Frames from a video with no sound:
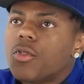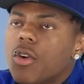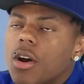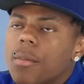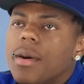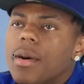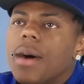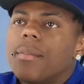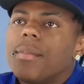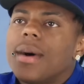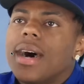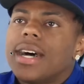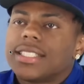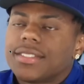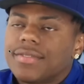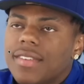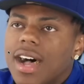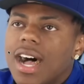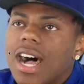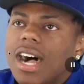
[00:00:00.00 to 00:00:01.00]
four
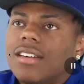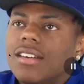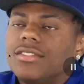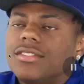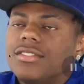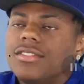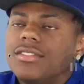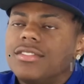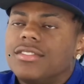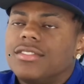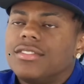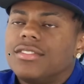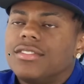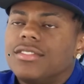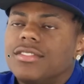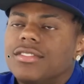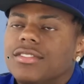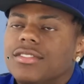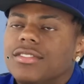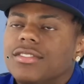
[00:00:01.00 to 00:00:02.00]
Popeyes, five.
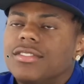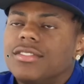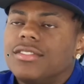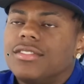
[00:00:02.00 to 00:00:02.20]
For me, it